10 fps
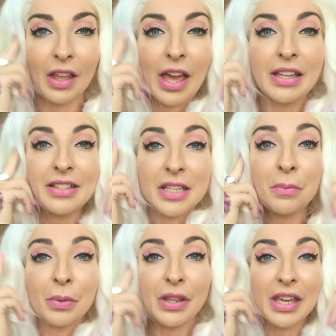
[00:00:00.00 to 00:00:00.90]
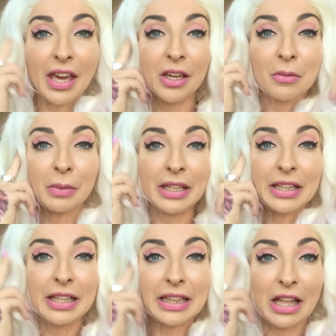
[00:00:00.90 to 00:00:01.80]
I deeply and
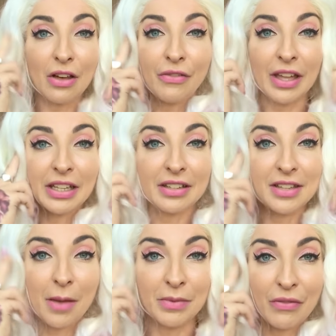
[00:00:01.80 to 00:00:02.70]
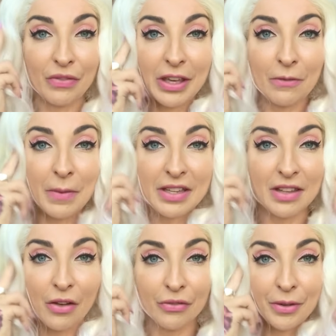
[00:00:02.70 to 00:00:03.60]
completely love and accept and forgive
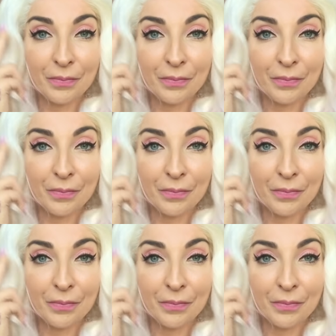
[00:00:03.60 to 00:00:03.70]
myself.